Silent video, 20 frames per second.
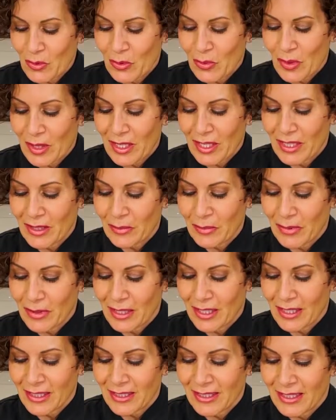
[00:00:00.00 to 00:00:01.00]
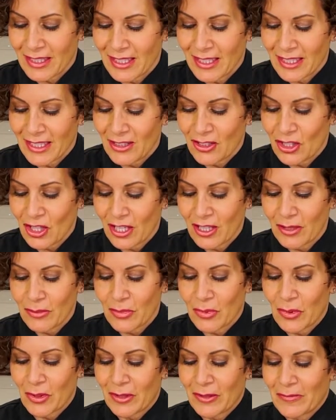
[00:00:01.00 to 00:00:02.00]
ready to plate the chocolate
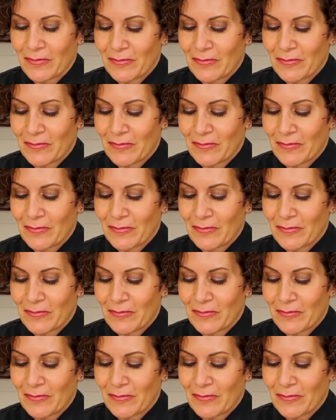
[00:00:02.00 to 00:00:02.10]
board.